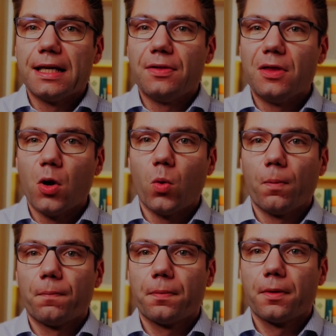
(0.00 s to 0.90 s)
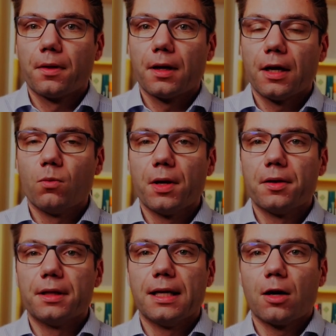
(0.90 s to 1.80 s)
know and whether
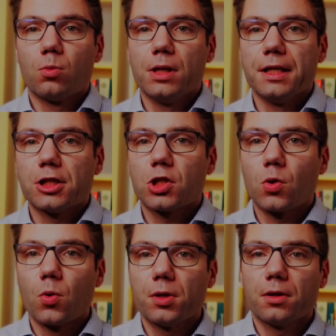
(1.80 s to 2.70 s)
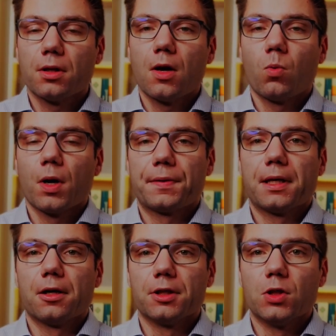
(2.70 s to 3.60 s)
they are really certain what they
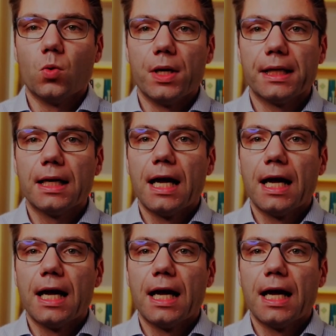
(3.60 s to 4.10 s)
are doing